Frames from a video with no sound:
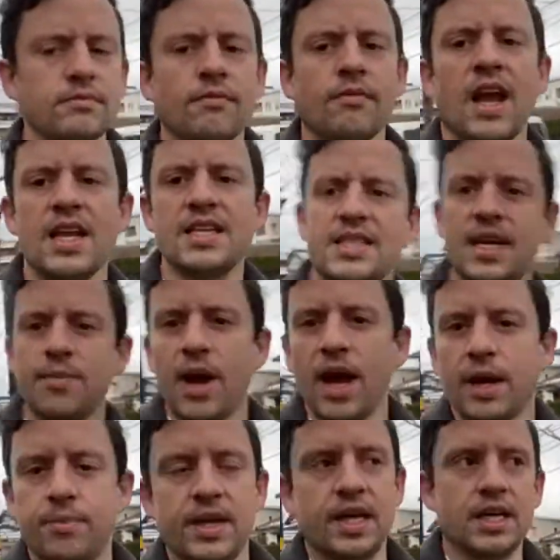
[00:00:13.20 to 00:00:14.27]
I say back
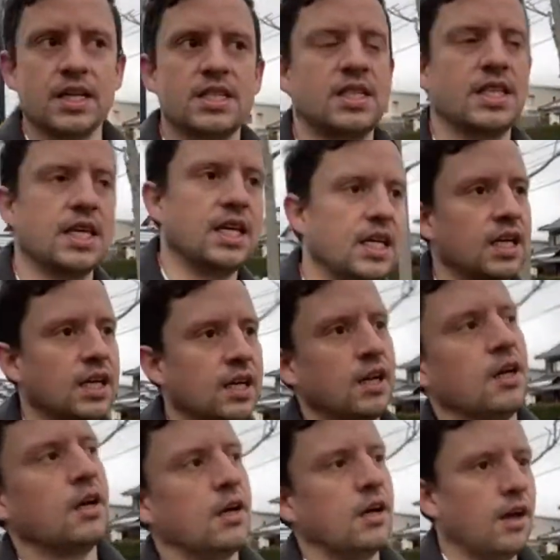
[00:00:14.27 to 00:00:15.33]
because the
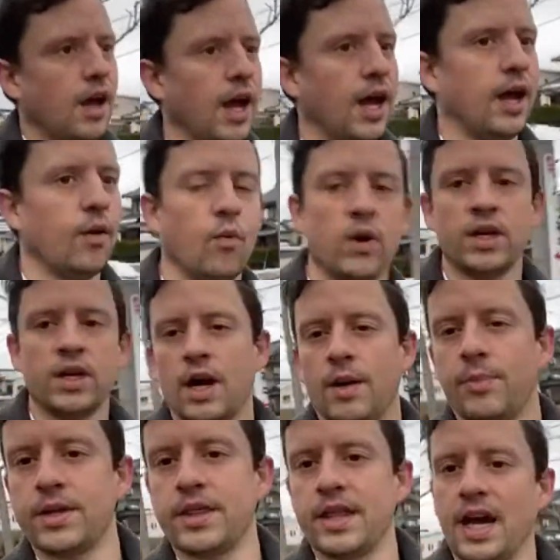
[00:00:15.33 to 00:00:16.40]
One
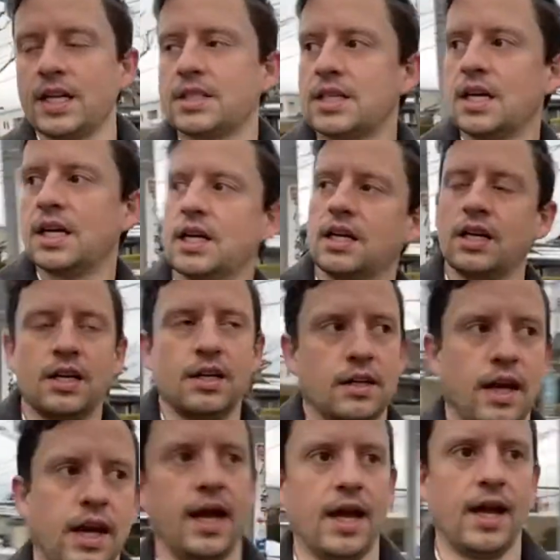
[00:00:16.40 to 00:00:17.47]
Cuppa that
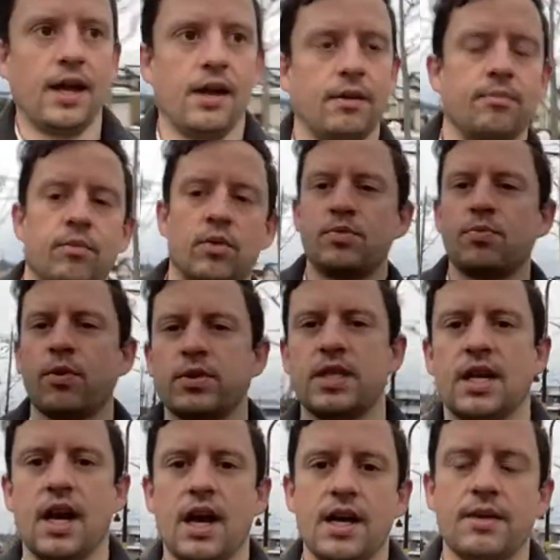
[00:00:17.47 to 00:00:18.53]
was posted
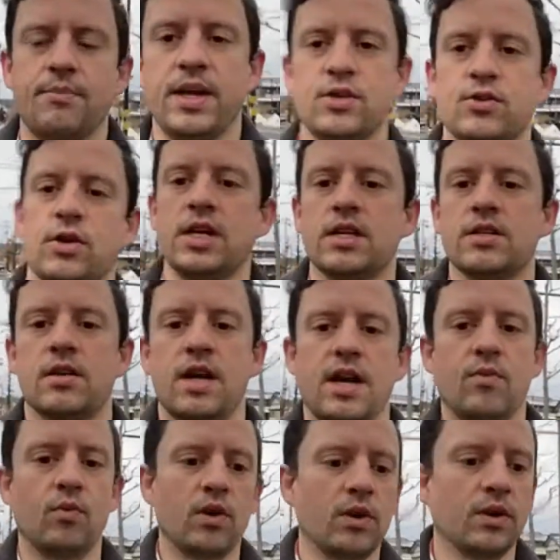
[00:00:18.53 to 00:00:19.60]
on Patreon yesterday and
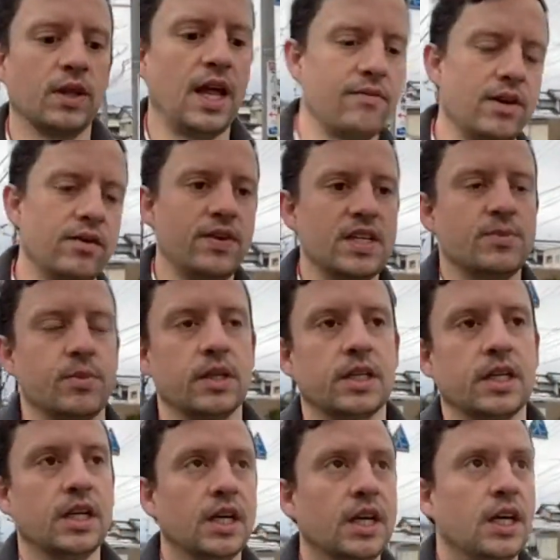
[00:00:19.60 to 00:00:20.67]
will go live on Facebook.
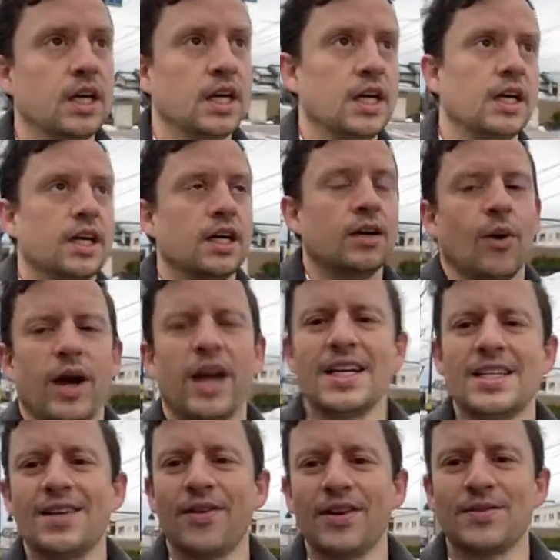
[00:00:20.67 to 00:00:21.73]
Why did I
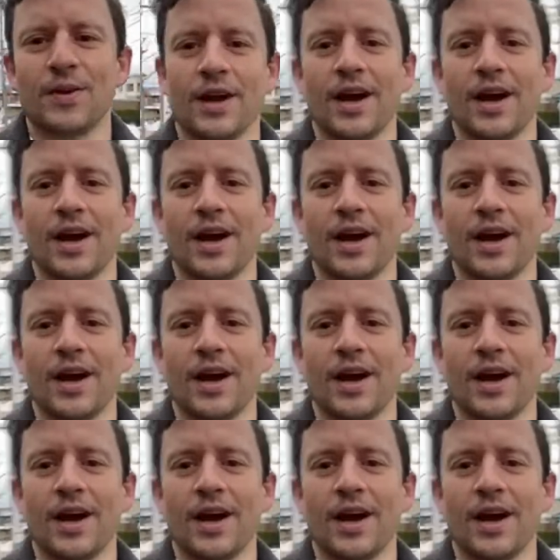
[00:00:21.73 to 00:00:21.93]
say Facebook?